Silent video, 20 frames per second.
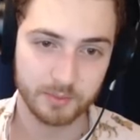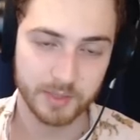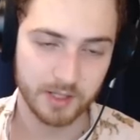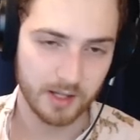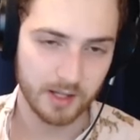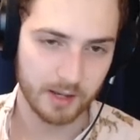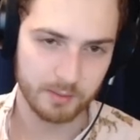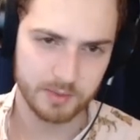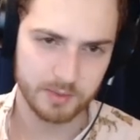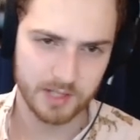
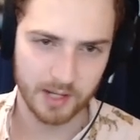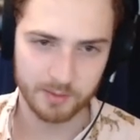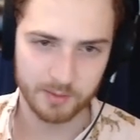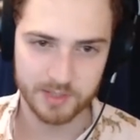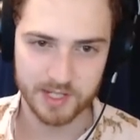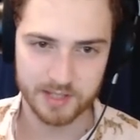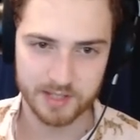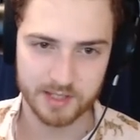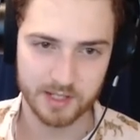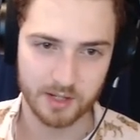I would
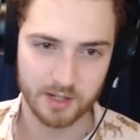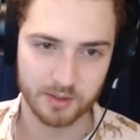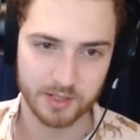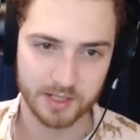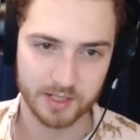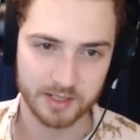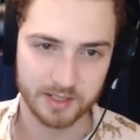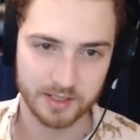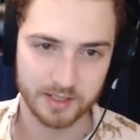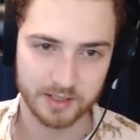take the
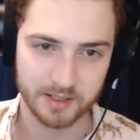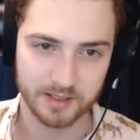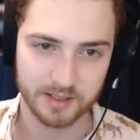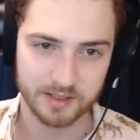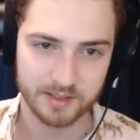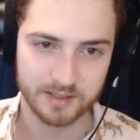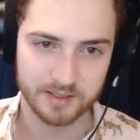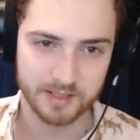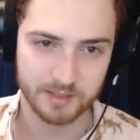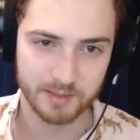Yone
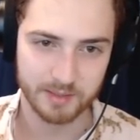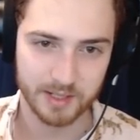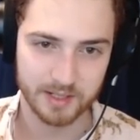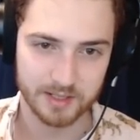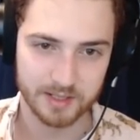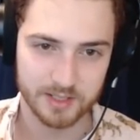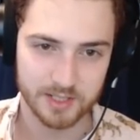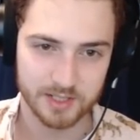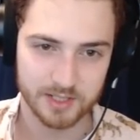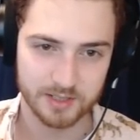here,
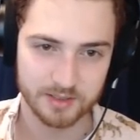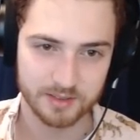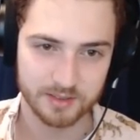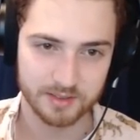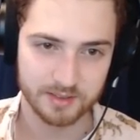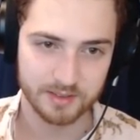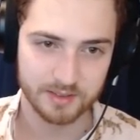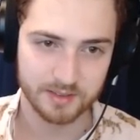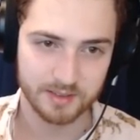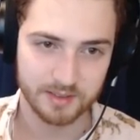TBH.
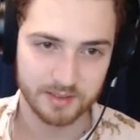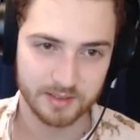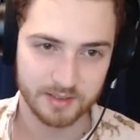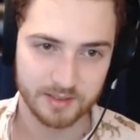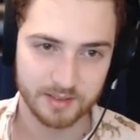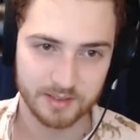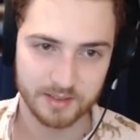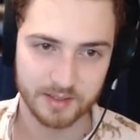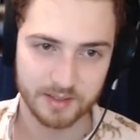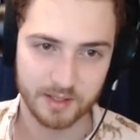
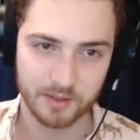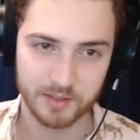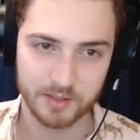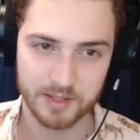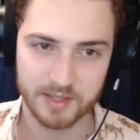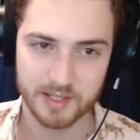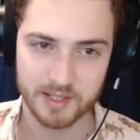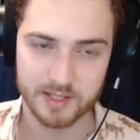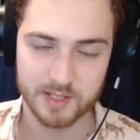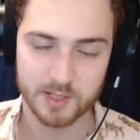The only
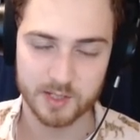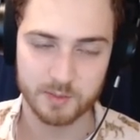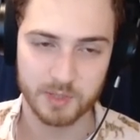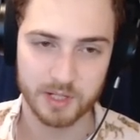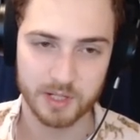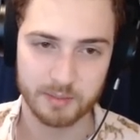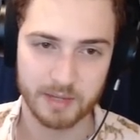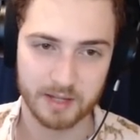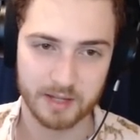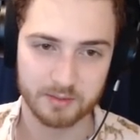thing is it's
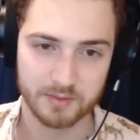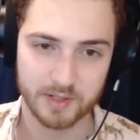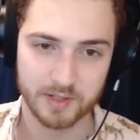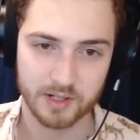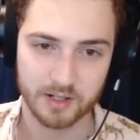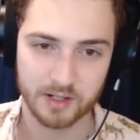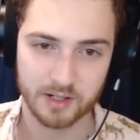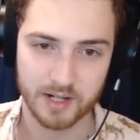pretty bad for your